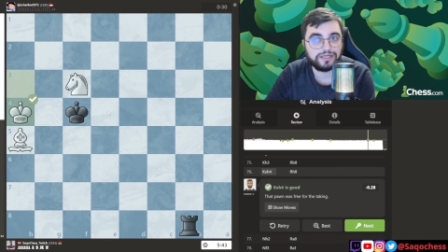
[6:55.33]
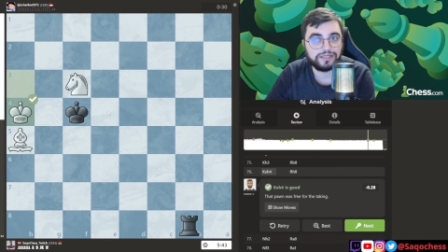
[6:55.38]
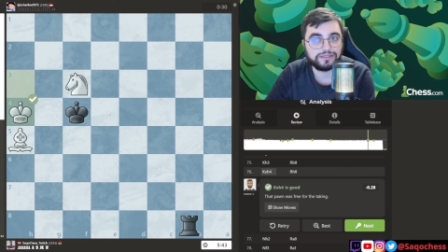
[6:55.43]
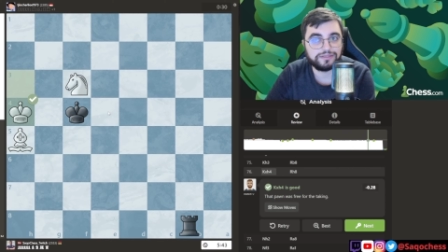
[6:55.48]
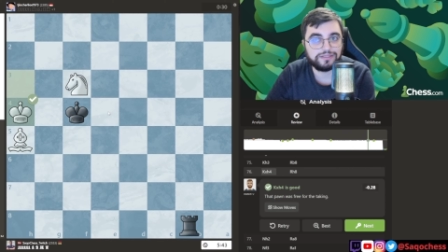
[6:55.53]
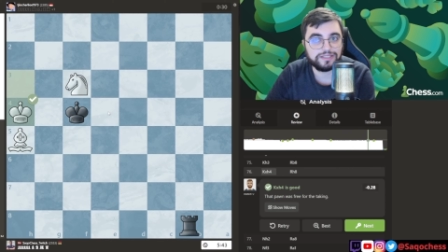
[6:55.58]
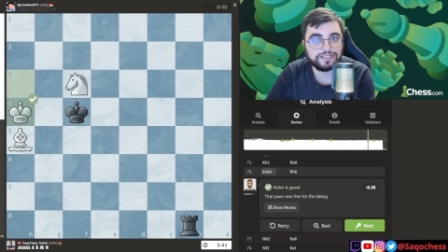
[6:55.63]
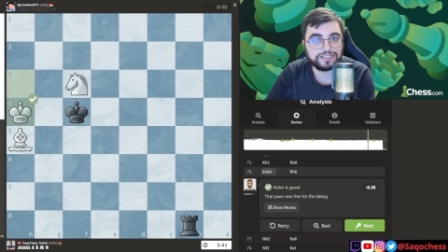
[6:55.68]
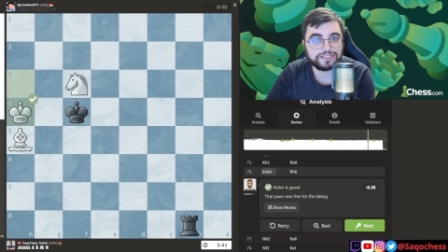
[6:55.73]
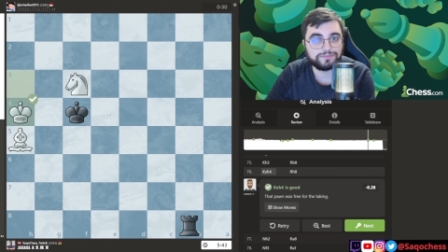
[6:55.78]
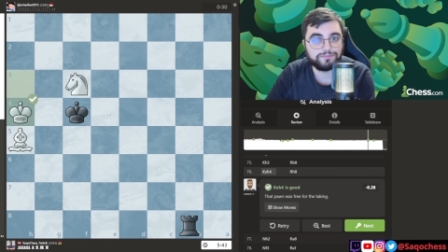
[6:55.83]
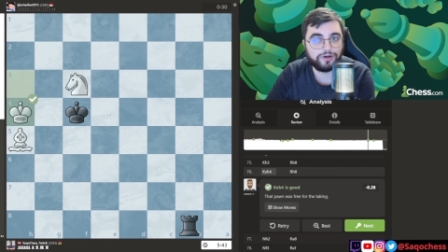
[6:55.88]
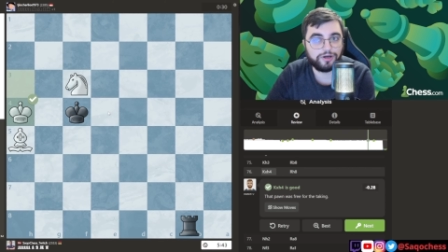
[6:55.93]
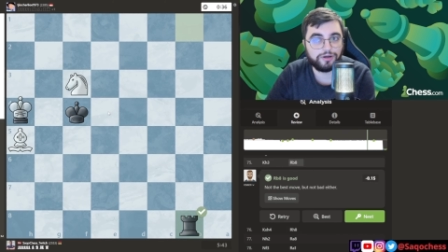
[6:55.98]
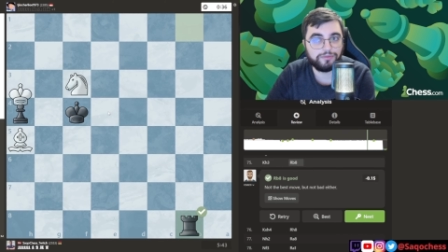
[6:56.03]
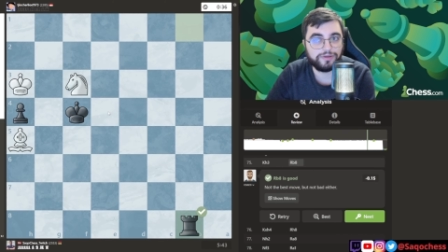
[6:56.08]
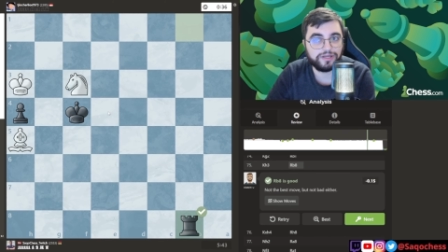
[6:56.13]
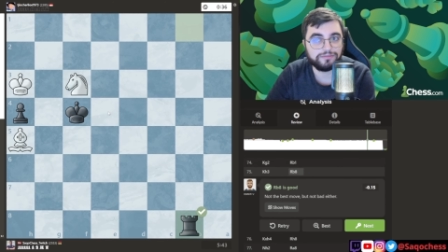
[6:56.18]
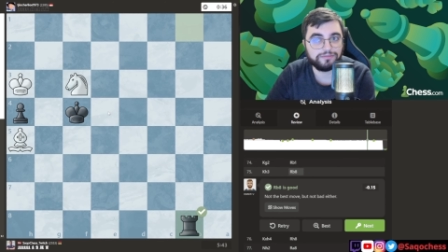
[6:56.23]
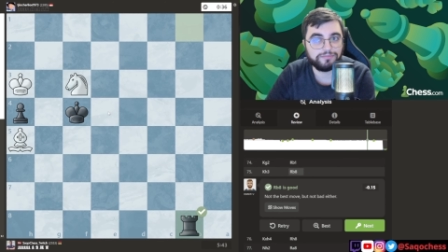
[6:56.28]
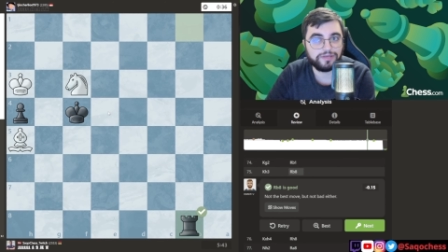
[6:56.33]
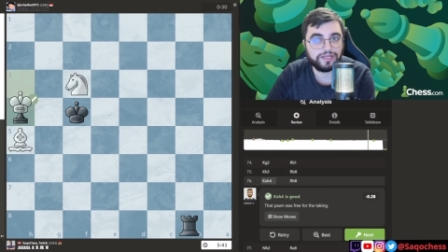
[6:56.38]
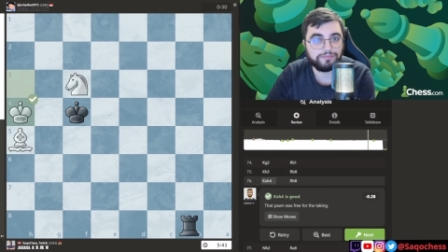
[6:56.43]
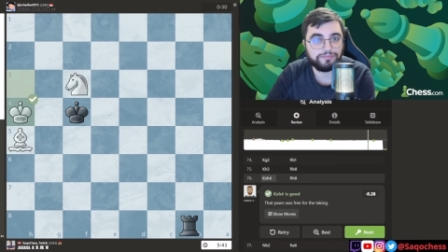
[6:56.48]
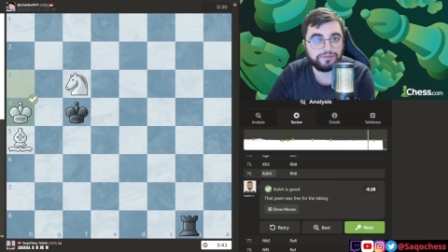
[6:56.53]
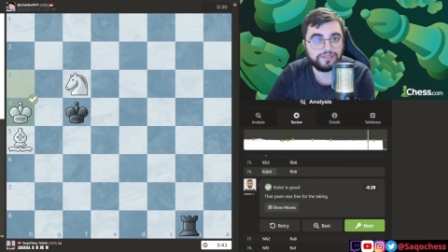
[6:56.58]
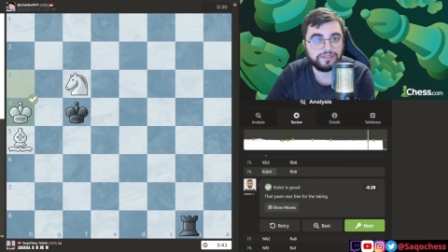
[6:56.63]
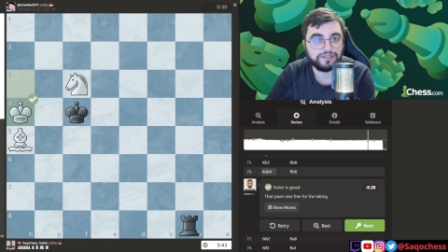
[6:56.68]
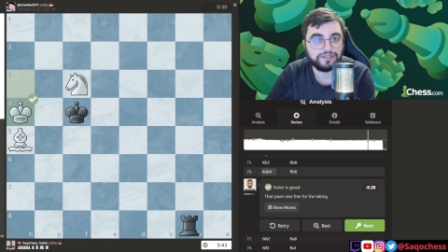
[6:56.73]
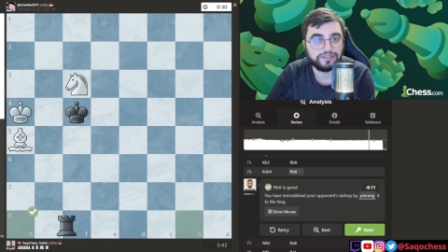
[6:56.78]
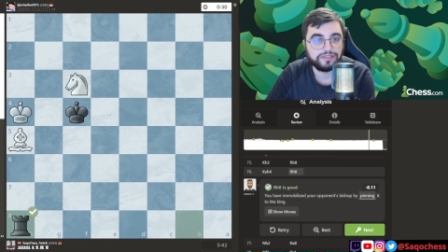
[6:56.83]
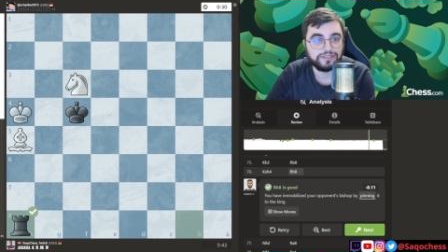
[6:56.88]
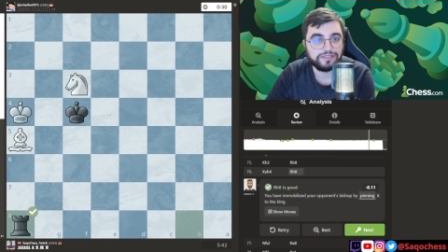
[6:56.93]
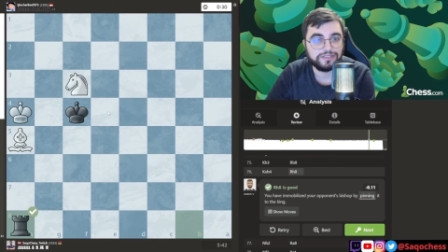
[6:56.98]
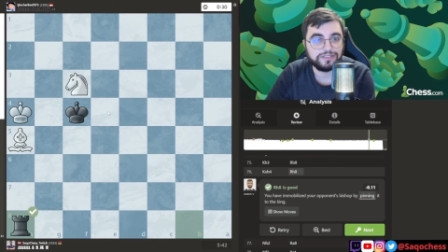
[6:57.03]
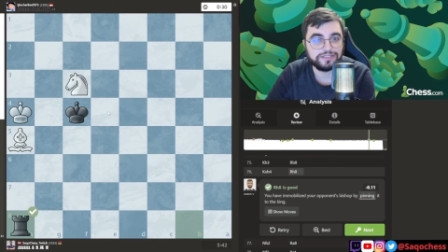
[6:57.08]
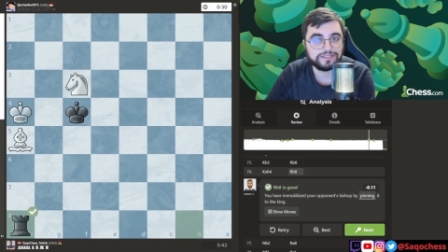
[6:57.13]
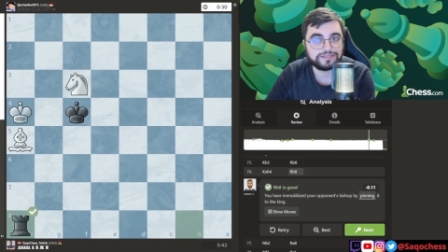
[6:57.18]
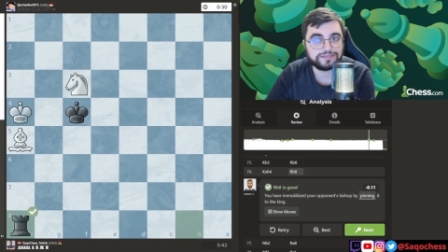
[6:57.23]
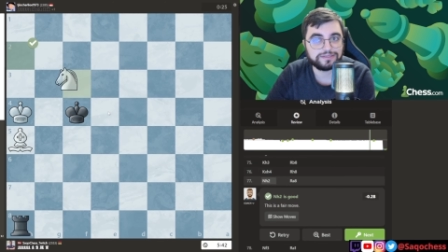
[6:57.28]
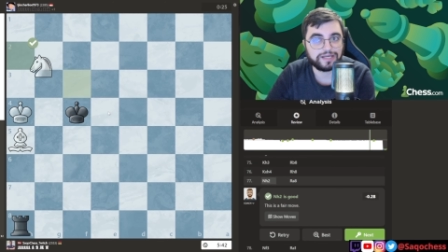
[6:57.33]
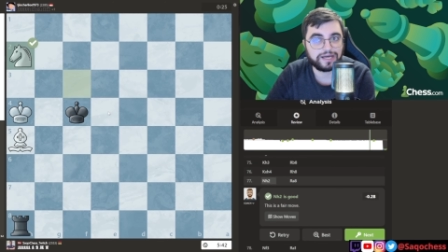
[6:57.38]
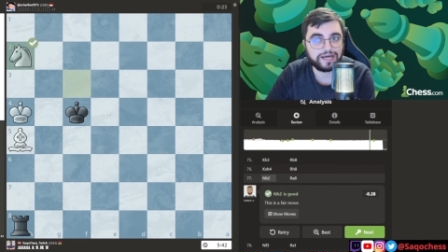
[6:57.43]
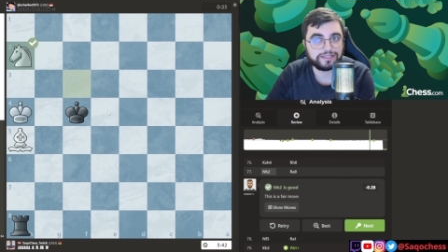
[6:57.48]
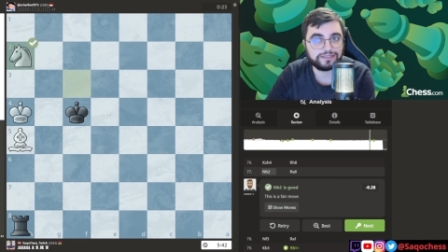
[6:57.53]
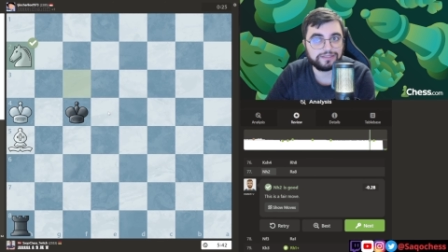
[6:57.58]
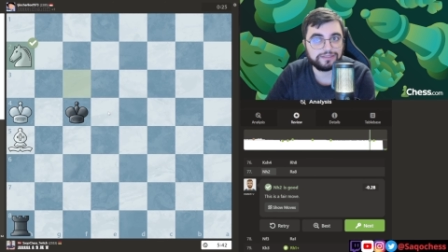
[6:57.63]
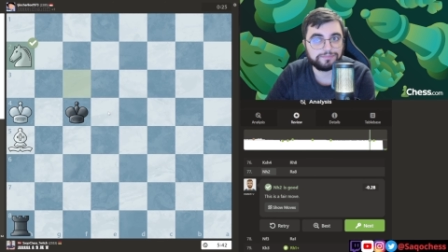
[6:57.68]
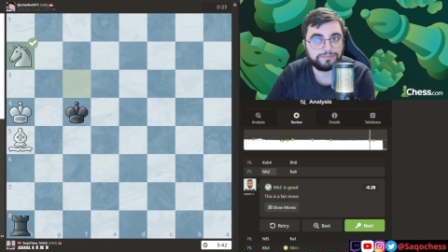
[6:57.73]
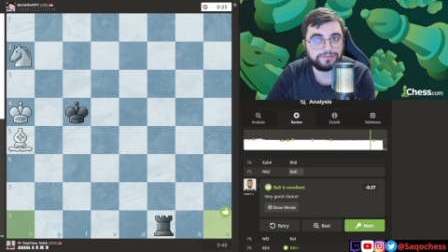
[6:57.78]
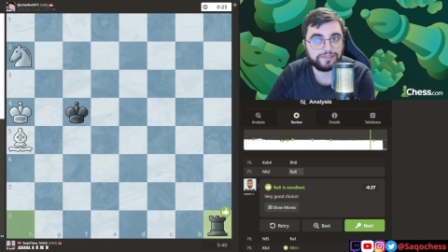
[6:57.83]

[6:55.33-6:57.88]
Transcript: And this moment maybe he started